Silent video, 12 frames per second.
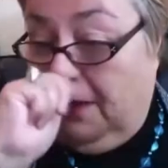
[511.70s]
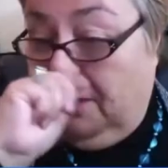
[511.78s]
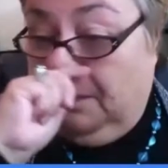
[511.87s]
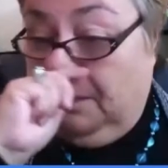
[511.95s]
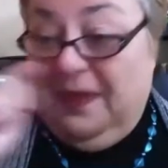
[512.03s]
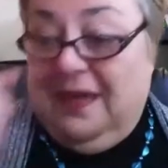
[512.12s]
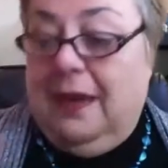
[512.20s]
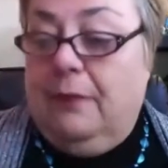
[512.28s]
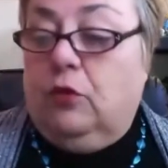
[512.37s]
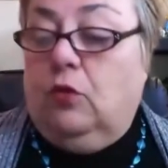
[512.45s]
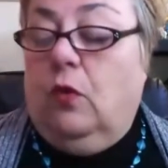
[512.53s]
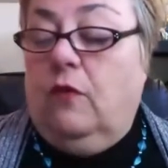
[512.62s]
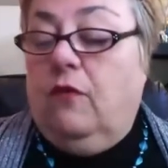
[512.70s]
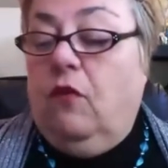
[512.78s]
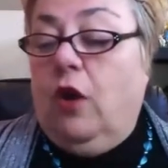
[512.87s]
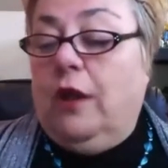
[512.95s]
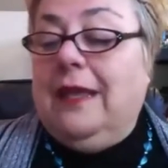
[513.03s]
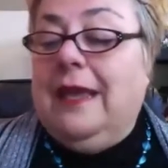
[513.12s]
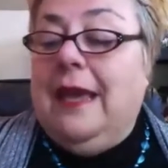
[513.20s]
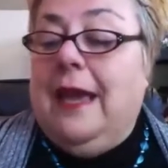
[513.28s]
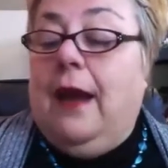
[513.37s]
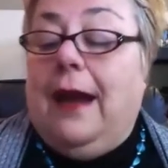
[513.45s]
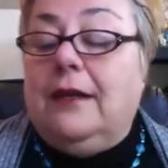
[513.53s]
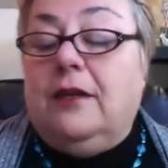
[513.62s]
about being able to afford,
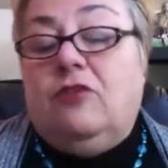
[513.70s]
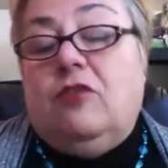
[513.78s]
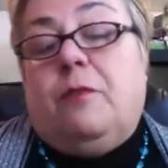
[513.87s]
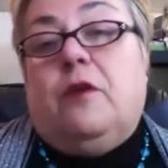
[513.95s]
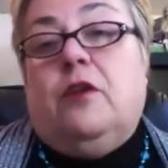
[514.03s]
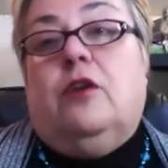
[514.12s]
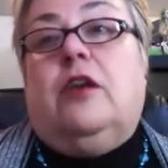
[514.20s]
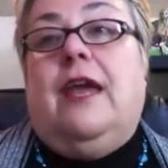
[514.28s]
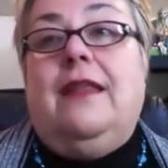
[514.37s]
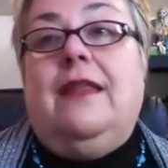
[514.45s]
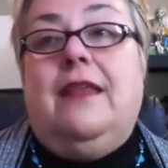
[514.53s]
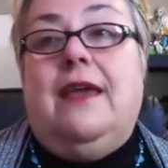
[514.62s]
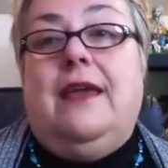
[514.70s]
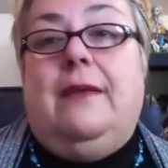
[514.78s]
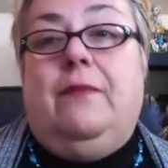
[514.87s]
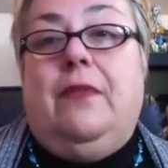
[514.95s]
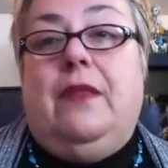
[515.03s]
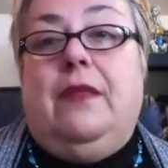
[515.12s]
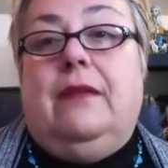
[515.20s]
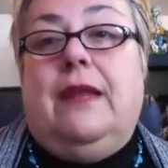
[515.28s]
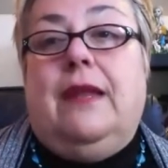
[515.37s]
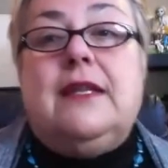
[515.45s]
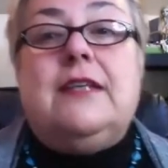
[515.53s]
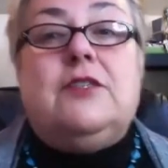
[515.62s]
an entrepreneur can they
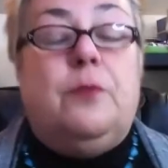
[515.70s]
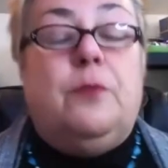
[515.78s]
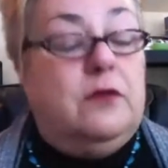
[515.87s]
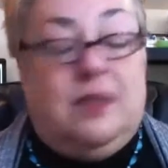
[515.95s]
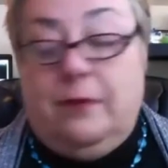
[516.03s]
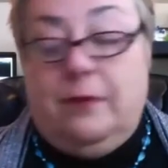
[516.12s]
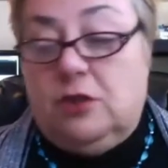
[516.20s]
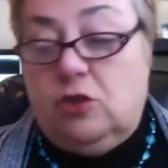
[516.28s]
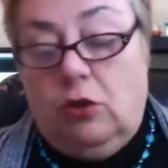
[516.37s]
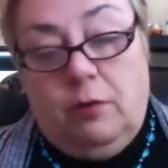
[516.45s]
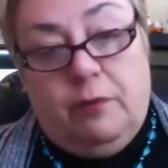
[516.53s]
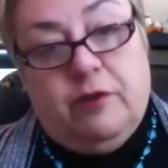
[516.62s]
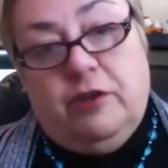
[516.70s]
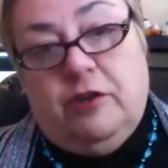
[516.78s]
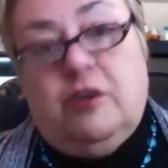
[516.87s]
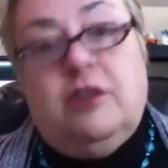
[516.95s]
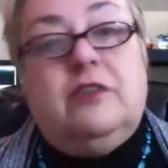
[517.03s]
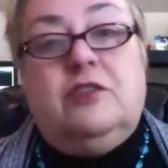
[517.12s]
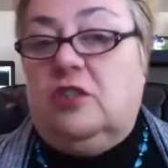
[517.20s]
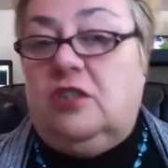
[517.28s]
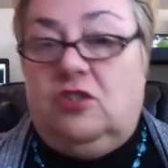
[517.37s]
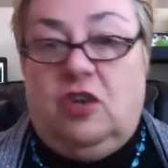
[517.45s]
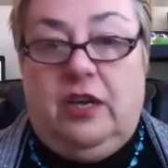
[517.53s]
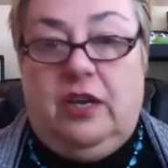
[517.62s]
let, let's suppose I'm a solopreneur
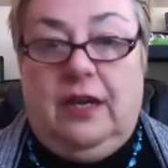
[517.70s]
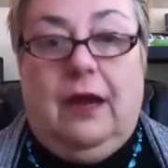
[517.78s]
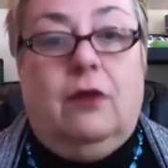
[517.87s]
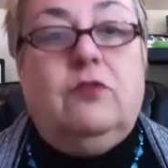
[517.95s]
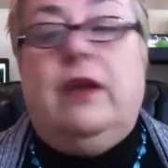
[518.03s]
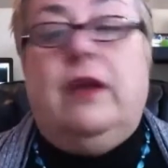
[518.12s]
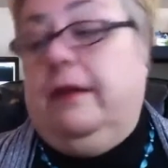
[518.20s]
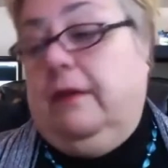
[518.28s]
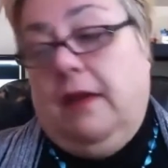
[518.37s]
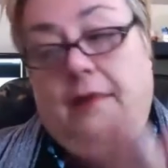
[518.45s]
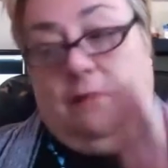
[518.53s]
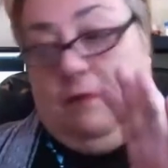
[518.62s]
just starting mm-hmm. out. I mm-hmm.